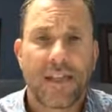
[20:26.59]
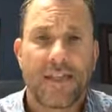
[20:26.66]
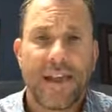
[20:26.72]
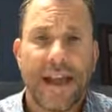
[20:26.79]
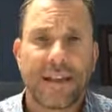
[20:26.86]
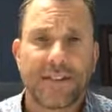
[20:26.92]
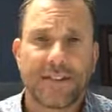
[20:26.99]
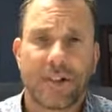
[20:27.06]

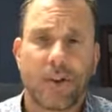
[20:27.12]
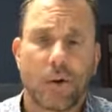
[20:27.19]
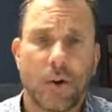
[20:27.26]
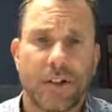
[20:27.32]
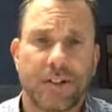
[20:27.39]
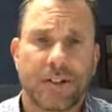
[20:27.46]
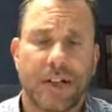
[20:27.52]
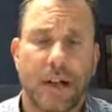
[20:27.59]
That's the
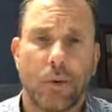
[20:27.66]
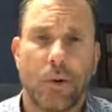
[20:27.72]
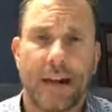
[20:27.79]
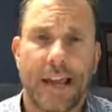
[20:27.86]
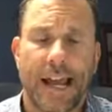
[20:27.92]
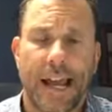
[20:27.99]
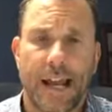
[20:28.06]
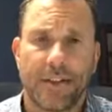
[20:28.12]
question I
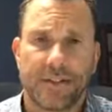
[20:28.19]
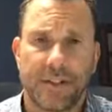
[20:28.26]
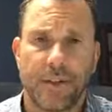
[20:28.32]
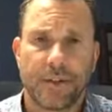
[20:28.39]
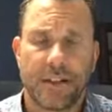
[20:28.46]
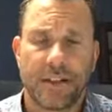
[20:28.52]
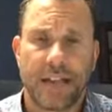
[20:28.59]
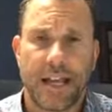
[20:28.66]
want to ask
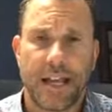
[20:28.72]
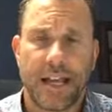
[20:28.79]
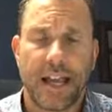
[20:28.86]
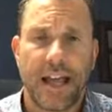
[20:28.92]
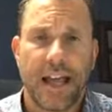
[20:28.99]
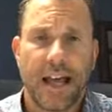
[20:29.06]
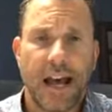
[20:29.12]
you today.